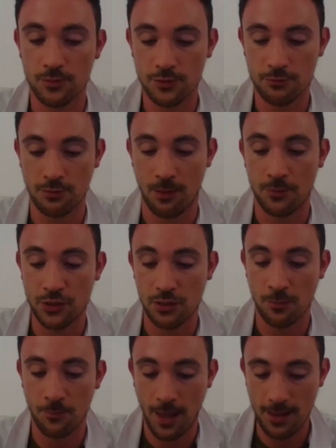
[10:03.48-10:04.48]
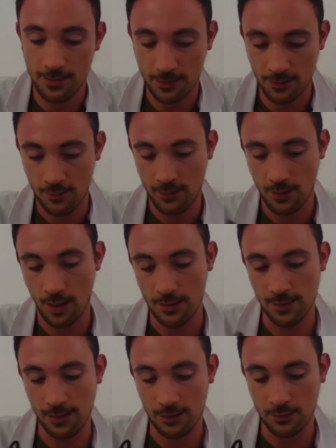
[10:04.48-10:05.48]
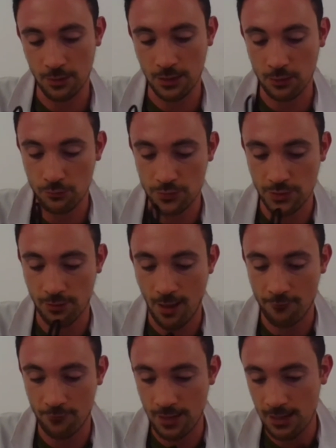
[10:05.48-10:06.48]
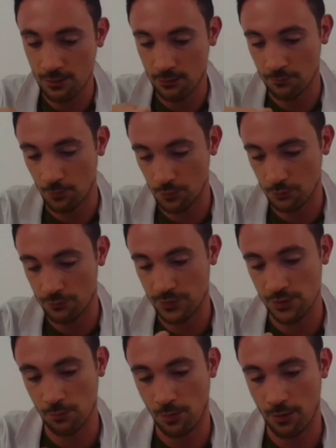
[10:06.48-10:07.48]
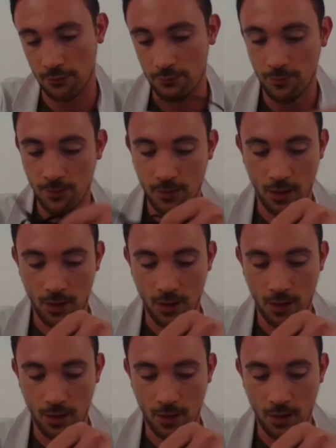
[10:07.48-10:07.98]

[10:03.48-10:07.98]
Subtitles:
strappage at the back, and we can also have ear loop models as well,